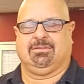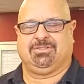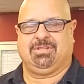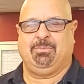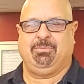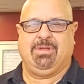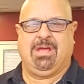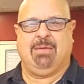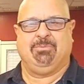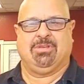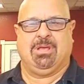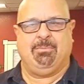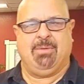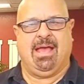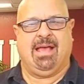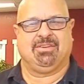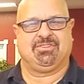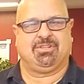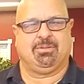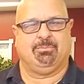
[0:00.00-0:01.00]
Sometimes I'm
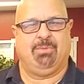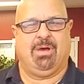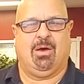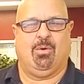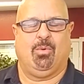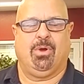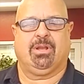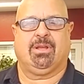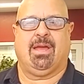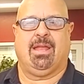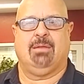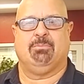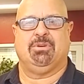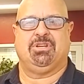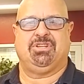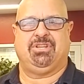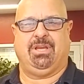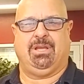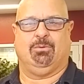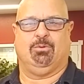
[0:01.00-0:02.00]
asked about what kind of
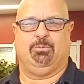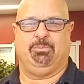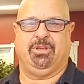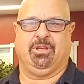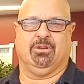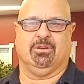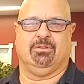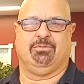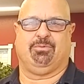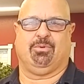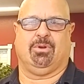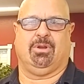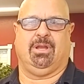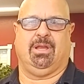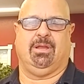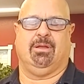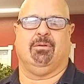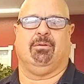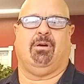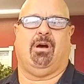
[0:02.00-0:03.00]
machine would be good for
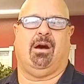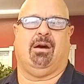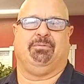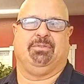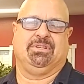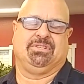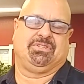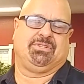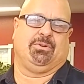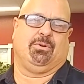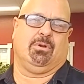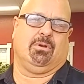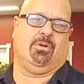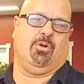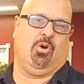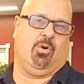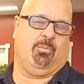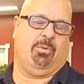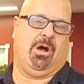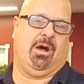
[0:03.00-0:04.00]
an office or a
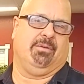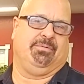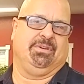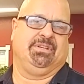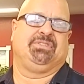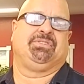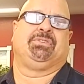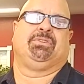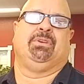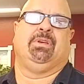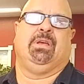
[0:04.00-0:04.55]
home office.